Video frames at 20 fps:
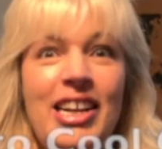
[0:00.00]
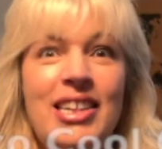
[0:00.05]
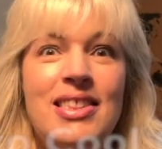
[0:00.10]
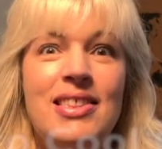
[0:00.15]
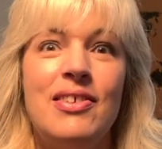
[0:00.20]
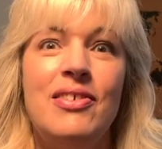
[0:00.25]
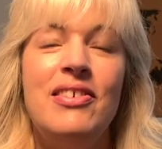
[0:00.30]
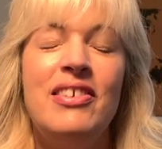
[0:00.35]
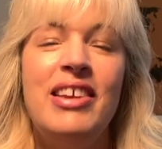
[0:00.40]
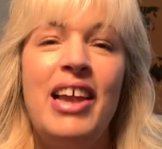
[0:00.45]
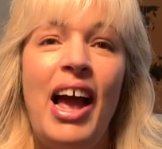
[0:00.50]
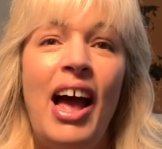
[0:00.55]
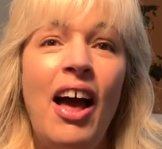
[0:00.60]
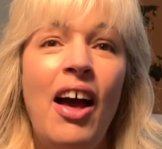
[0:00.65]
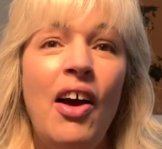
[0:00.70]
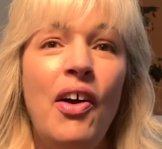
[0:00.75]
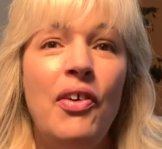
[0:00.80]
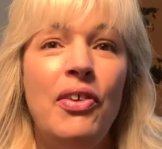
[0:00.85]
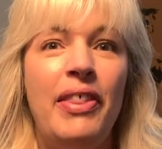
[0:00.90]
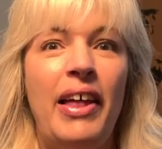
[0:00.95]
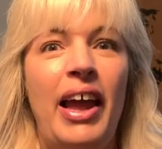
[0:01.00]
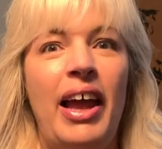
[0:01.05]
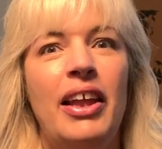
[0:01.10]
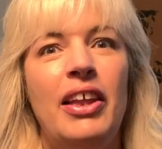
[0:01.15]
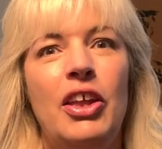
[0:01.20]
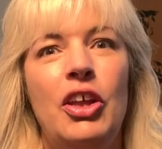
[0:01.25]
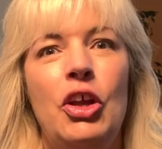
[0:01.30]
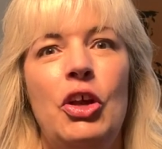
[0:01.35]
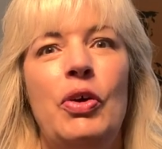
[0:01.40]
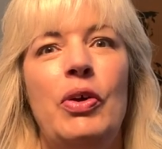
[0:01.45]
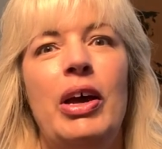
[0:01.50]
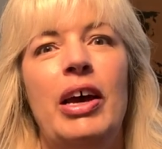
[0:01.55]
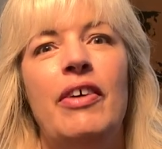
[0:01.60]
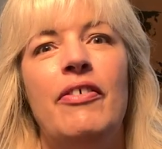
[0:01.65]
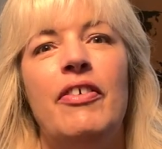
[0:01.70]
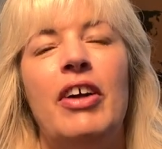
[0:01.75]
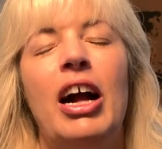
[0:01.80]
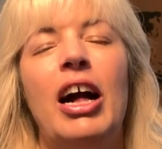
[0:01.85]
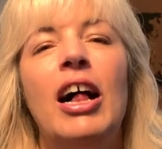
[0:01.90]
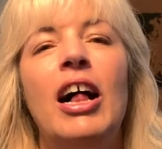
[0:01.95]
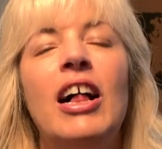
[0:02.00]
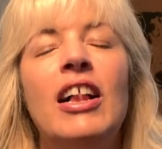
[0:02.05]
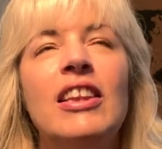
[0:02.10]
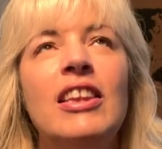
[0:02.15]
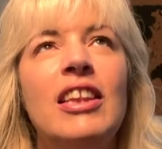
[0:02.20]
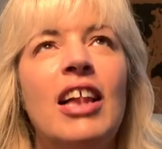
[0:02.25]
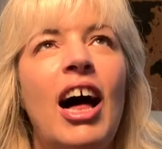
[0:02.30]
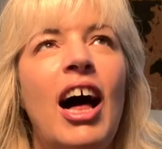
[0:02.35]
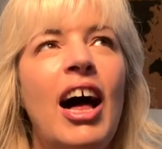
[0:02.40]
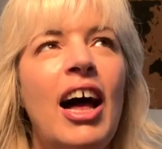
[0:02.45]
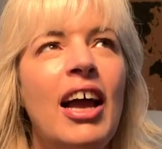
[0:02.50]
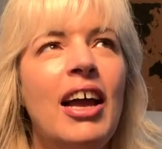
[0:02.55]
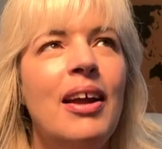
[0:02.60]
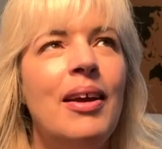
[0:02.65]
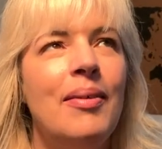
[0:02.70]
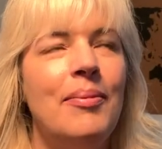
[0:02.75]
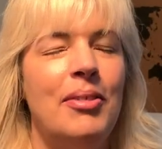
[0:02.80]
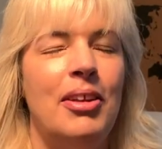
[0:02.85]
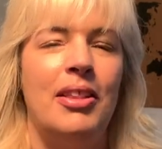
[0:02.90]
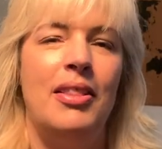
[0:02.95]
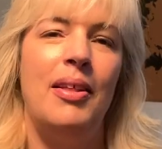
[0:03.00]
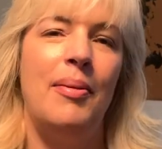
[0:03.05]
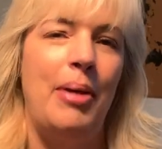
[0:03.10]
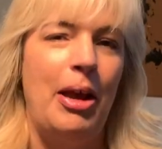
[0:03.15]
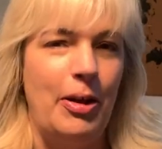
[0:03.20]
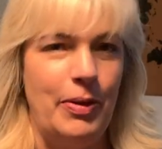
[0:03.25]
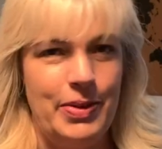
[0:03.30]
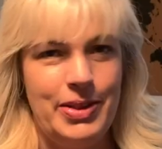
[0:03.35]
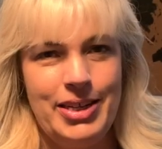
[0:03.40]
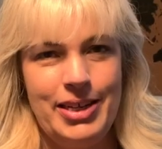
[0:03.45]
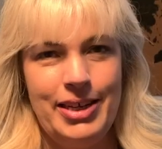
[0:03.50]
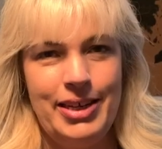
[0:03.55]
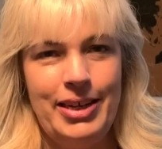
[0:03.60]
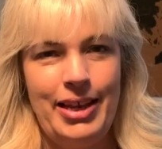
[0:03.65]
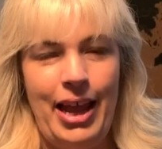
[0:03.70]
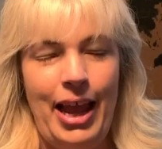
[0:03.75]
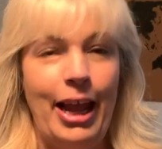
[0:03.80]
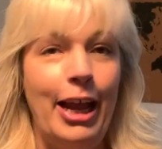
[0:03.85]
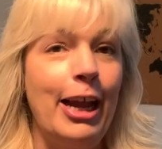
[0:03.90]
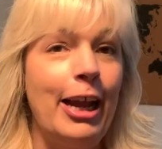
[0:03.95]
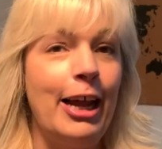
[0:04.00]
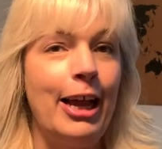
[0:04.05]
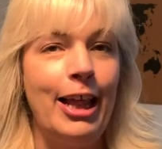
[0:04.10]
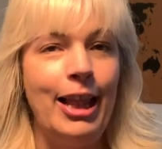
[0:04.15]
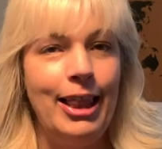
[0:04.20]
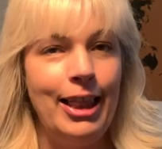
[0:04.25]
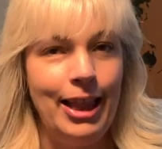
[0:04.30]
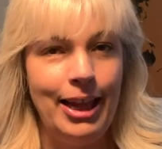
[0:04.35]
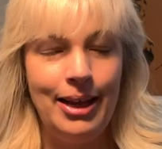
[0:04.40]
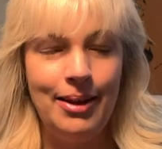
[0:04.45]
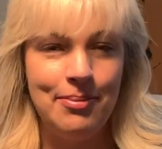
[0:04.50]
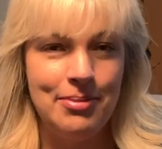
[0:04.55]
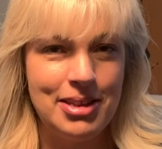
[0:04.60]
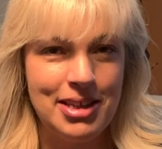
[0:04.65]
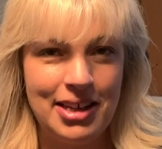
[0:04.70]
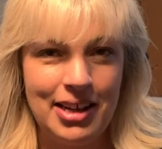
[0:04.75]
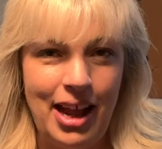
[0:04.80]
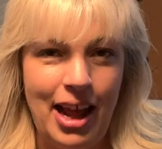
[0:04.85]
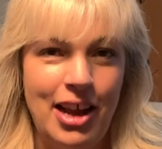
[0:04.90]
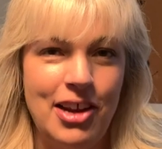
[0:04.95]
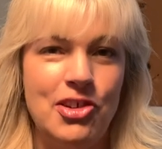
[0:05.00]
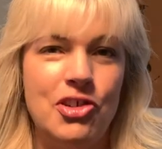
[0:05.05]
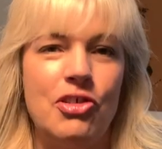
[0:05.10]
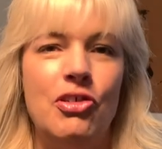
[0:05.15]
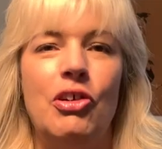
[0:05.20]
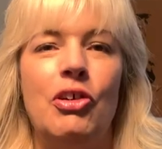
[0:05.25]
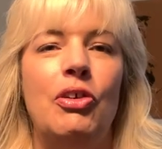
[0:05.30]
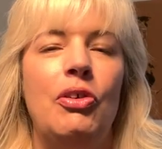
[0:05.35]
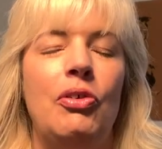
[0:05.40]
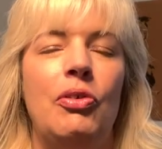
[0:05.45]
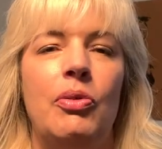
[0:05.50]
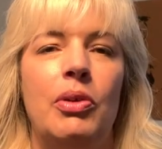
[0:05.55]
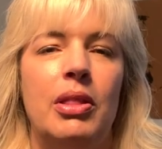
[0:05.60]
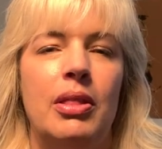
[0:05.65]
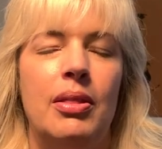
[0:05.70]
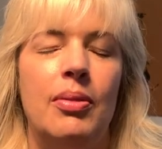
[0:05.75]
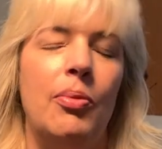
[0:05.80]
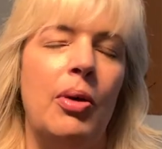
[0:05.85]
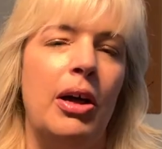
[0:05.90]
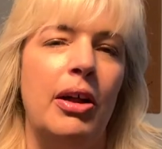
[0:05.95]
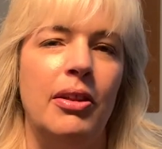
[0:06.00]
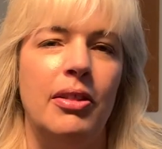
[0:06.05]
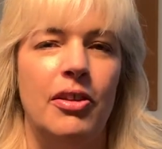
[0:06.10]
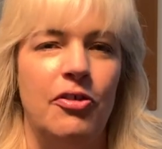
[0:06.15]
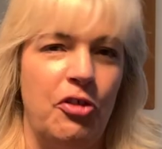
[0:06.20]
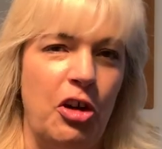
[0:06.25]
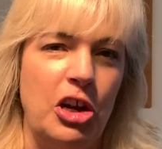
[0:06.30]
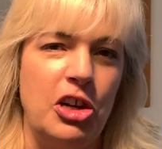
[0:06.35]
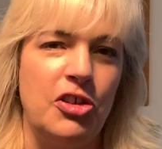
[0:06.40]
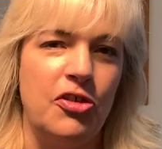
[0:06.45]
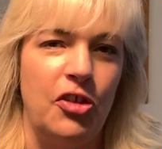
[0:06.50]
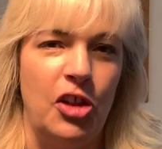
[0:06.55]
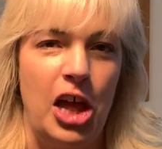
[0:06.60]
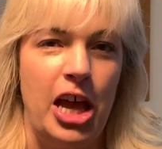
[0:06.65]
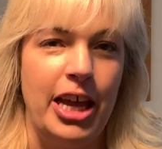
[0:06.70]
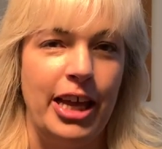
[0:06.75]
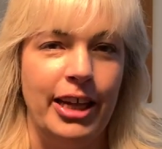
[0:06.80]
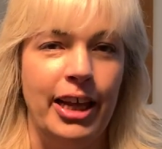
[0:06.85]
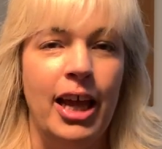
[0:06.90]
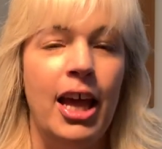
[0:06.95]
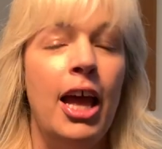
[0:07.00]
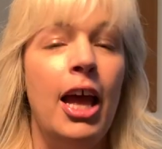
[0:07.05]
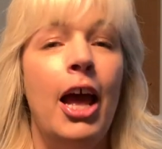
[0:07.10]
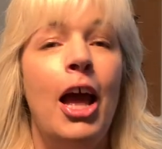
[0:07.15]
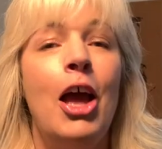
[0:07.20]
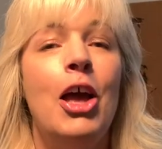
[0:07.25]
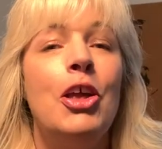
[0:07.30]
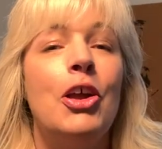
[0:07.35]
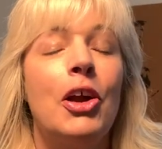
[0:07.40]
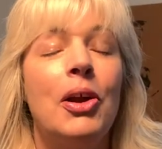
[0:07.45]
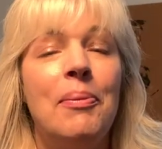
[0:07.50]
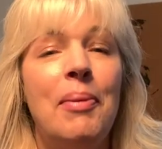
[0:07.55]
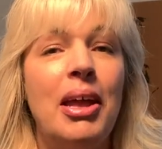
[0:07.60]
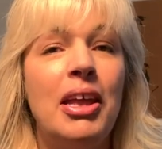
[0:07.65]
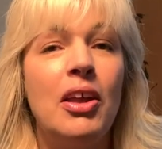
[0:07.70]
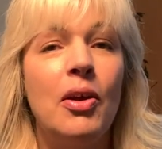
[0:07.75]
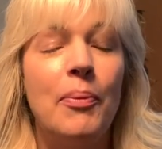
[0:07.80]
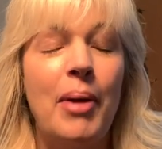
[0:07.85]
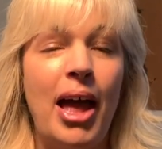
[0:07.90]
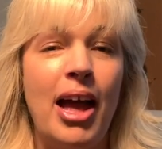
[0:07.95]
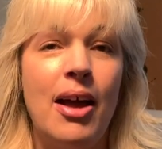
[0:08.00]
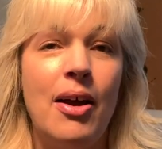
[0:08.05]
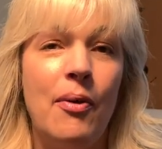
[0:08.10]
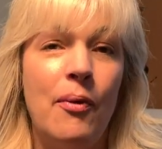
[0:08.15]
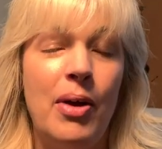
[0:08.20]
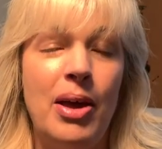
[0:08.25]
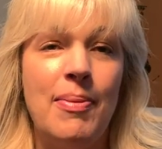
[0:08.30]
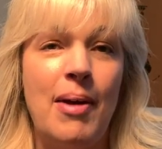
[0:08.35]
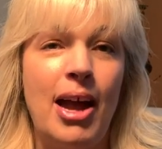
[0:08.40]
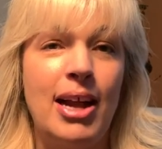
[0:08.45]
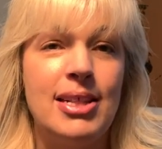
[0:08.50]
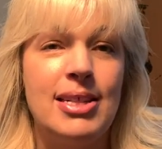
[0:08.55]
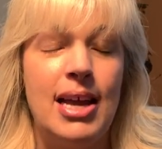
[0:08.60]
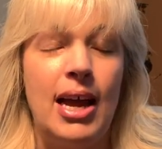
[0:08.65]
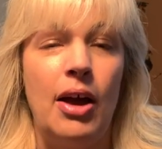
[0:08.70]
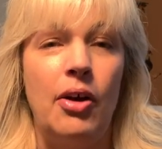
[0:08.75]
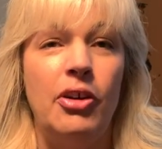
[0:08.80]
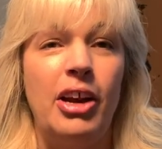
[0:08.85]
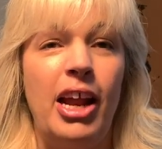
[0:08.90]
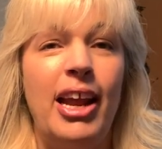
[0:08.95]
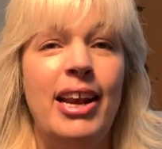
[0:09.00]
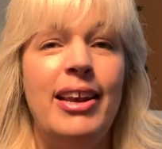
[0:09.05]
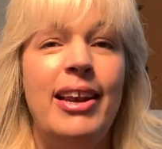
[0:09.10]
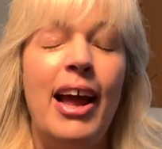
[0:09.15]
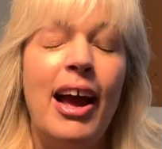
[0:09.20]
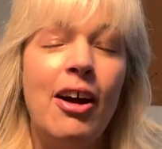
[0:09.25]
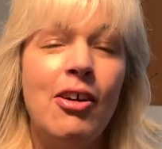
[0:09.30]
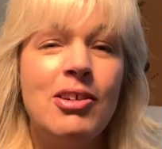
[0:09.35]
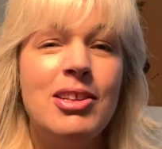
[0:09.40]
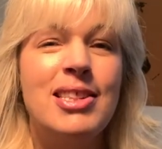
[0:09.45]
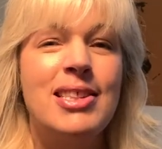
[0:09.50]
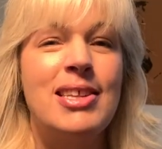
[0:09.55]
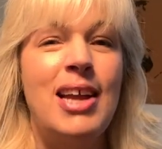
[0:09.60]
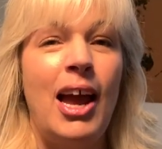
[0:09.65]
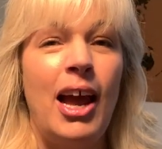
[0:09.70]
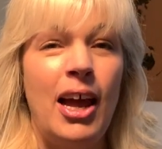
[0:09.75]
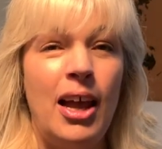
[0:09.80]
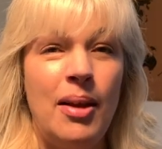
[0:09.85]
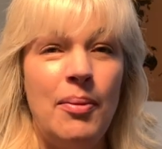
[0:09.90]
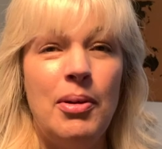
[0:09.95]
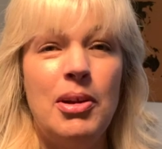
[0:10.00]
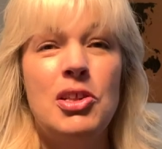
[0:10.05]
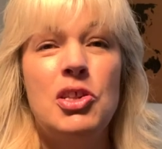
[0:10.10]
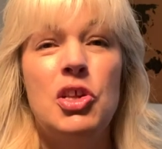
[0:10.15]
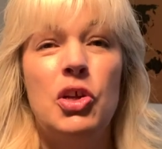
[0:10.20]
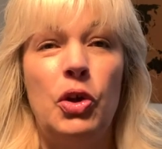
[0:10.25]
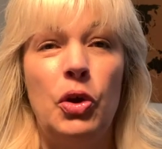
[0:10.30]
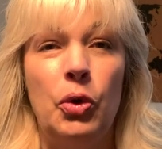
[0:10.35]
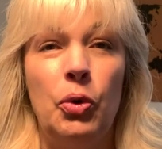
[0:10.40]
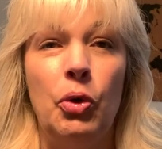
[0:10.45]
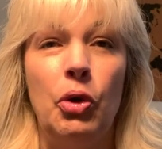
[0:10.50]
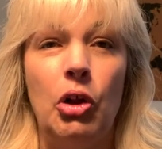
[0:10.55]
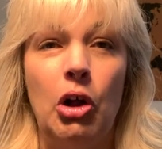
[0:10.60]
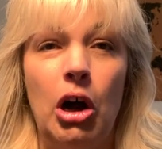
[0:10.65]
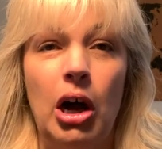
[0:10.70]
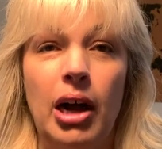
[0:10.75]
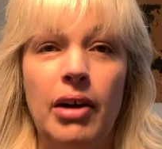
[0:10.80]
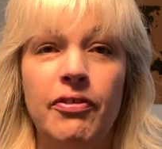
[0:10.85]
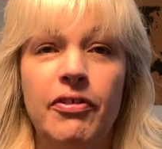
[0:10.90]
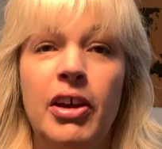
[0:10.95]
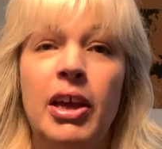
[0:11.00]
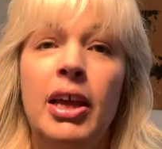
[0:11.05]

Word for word: So now that you have climbed the mountain and claimed it as your own with, well, the French flag, you're gonna make your back, way back down. And now it's time to cool off.